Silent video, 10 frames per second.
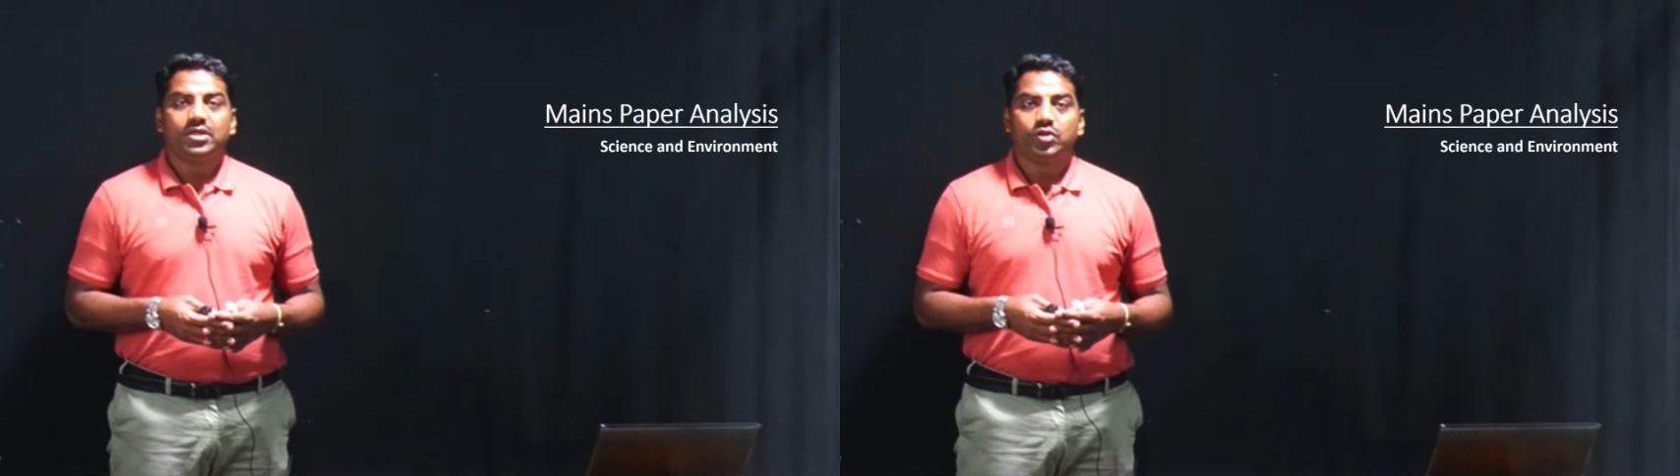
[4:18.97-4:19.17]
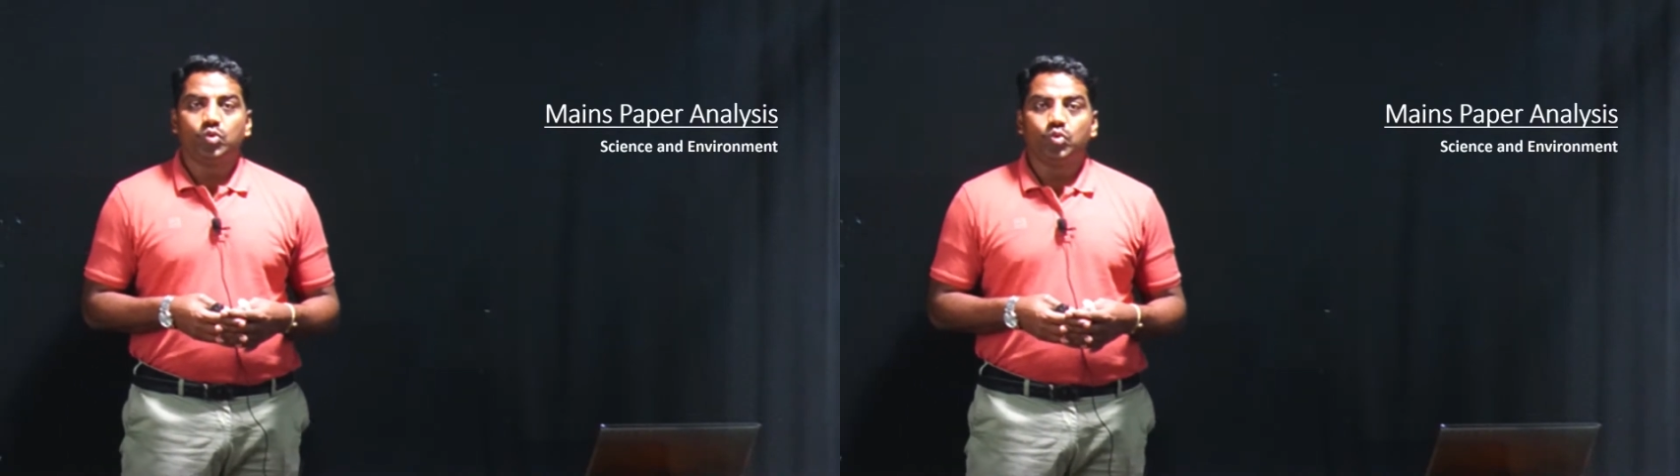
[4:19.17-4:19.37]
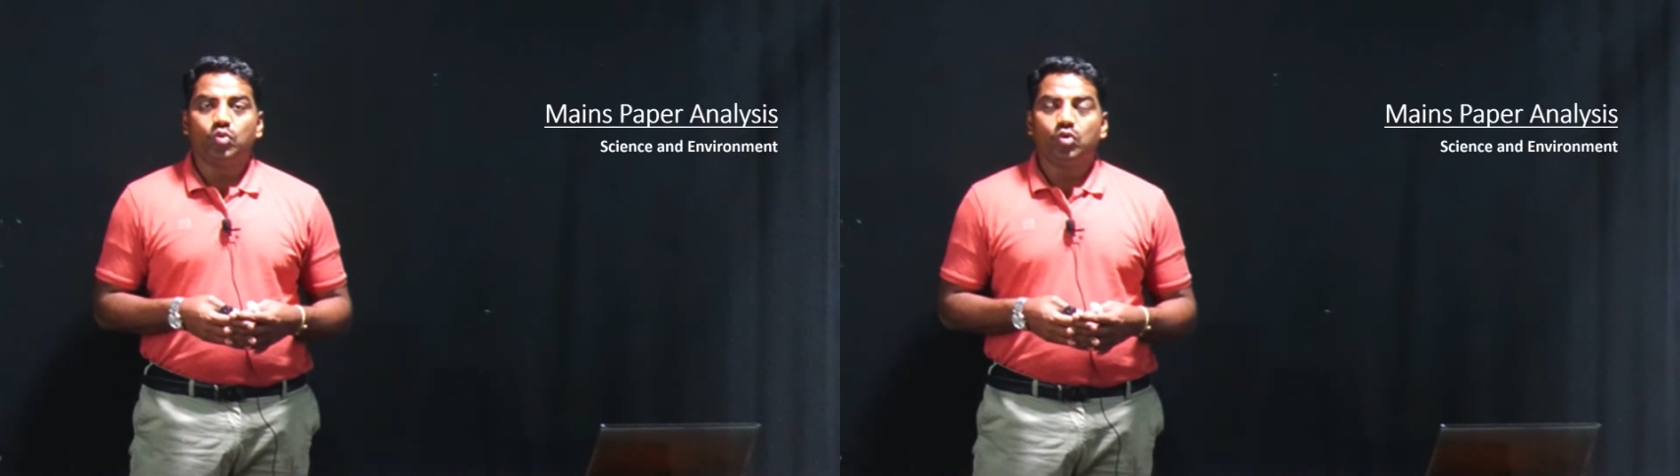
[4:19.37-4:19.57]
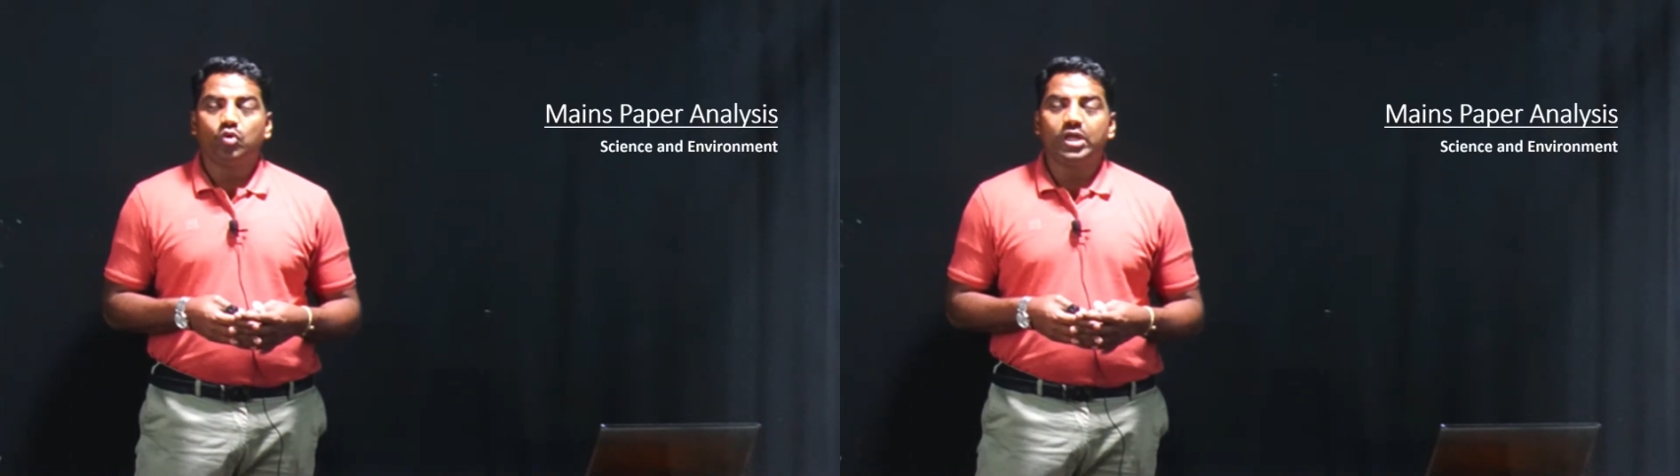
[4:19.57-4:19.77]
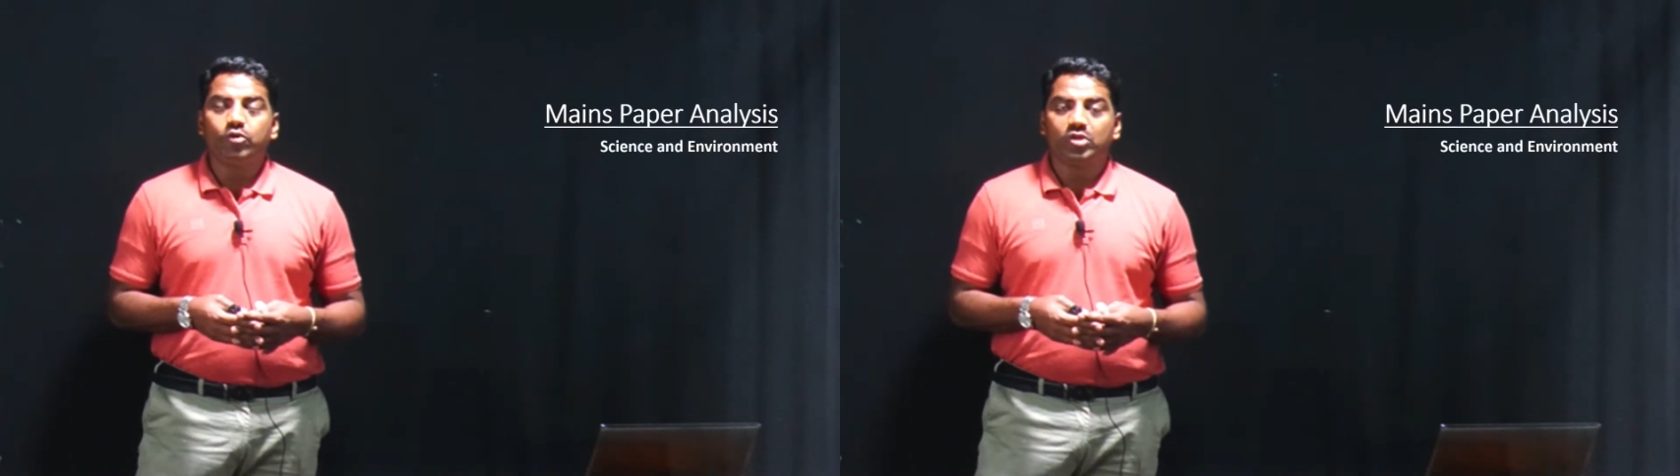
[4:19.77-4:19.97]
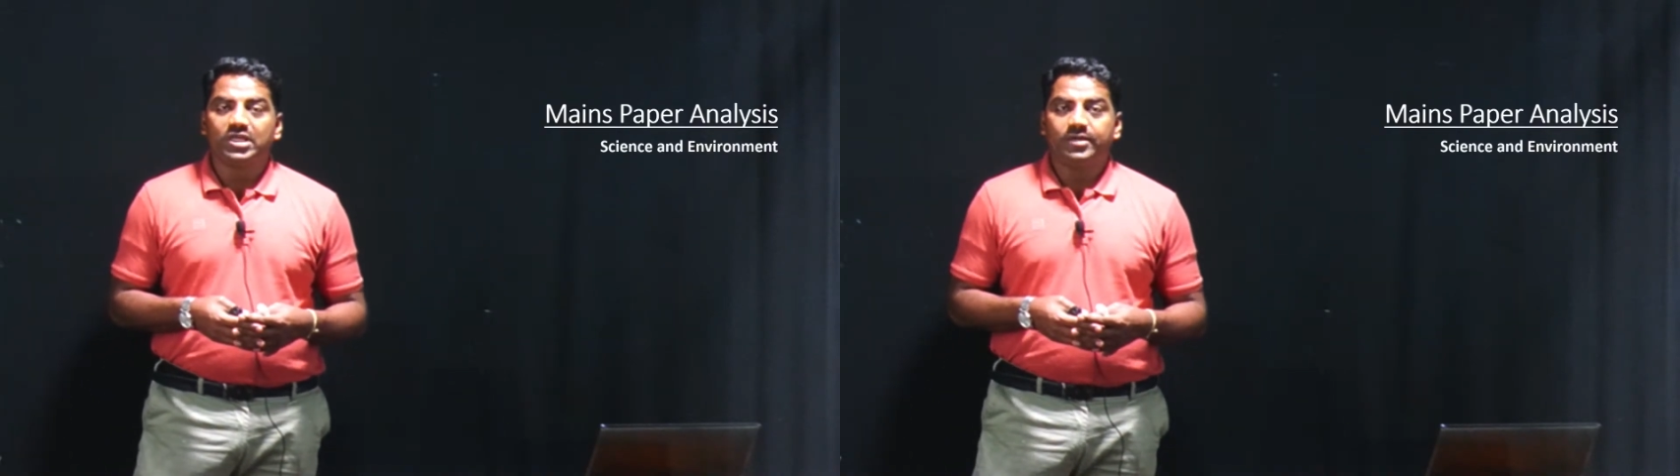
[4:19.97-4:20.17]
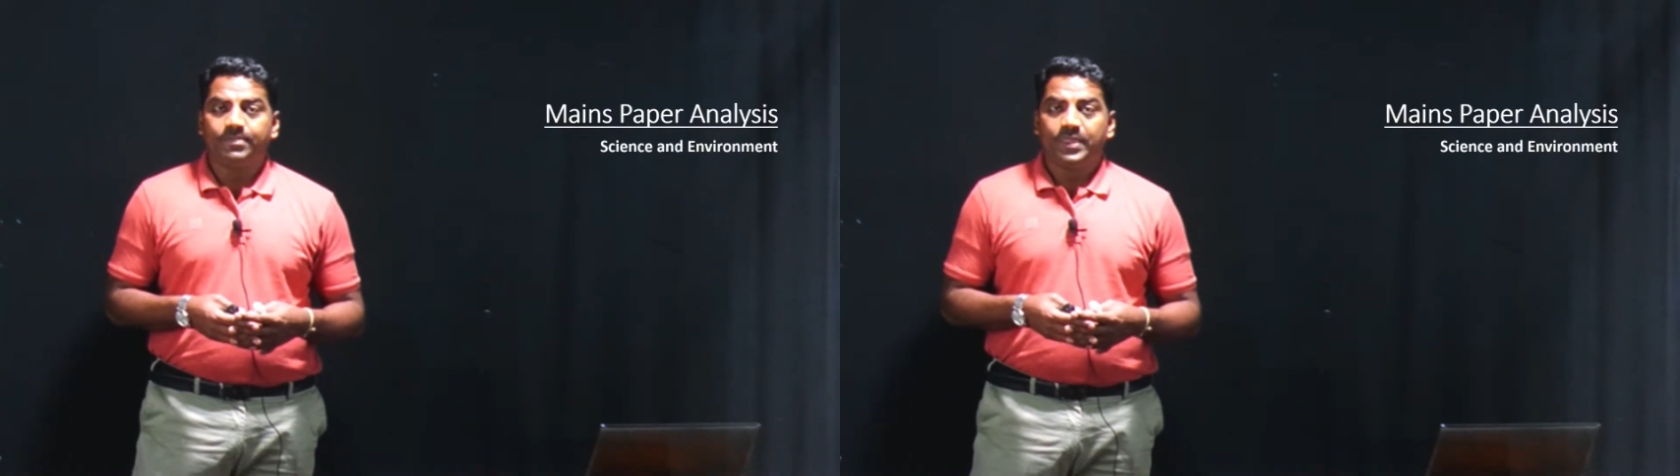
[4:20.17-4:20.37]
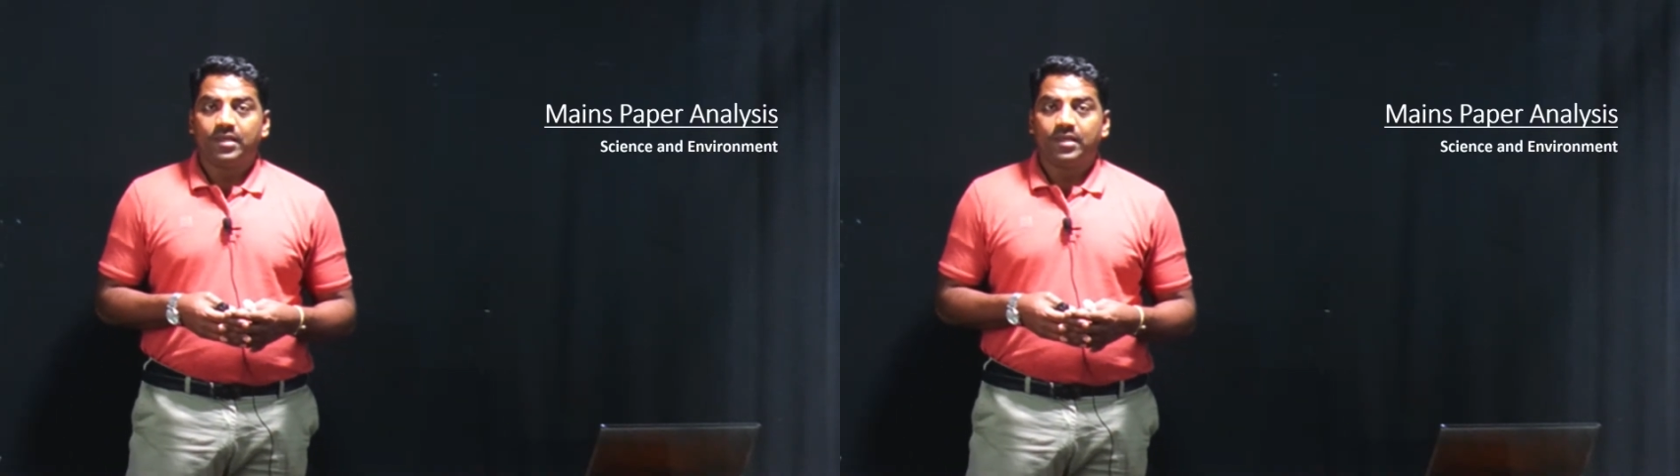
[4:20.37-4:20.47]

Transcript: to look into the